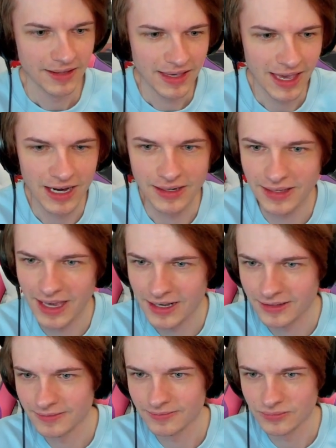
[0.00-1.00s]
can't can't
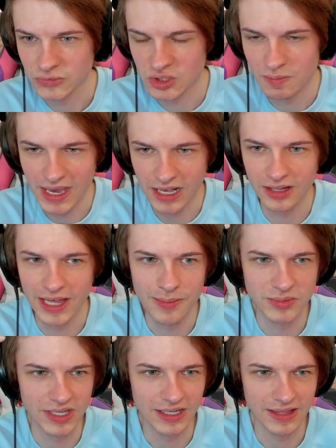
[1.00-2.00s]
just make
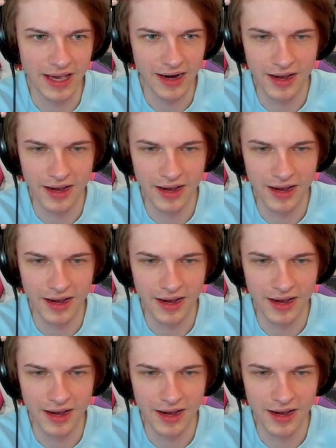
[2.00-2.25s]
claims like that.